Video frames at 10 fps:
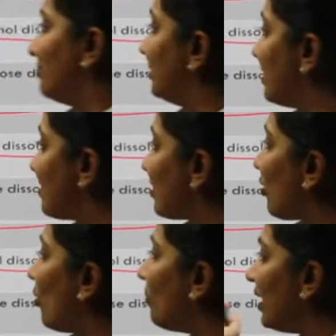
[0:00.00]
this is a
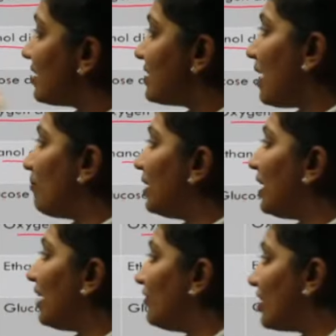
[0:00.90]
common example
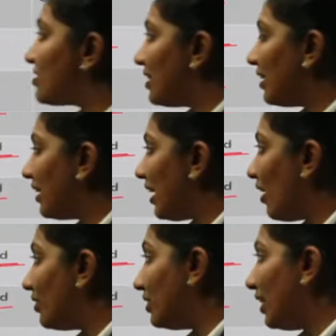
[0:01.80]
that we are seeing in
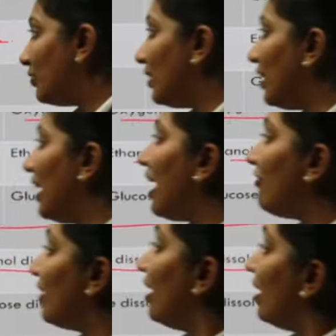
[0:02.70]
our day-to-day
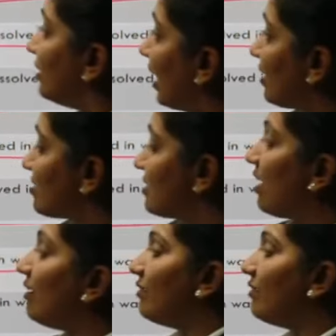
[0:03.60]
life. That is the